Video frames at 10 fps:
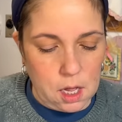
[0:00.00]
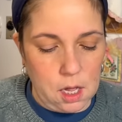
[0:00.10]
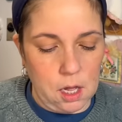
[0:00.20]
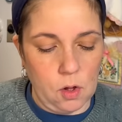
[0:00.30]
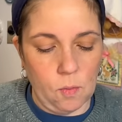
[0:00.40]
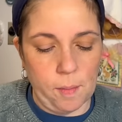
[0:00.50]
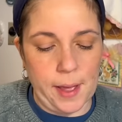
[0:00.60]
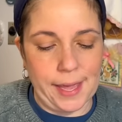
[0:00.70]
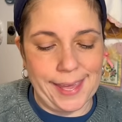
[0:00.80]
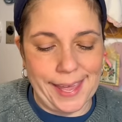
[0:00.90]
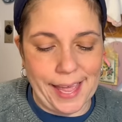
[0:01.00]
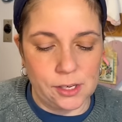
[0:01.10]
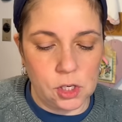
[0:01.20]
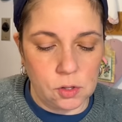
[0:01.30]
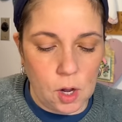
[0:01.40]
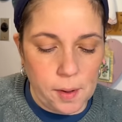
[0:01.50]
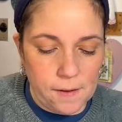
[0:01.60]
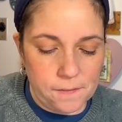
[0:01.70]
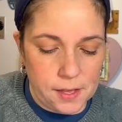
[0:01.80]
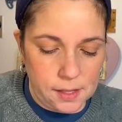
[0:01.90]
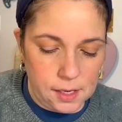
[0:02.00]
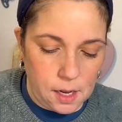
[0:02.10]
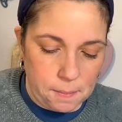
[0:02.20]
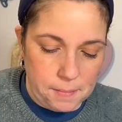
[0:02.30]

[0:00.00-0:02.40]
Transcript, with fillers: Oh my gosh. You know my feeling on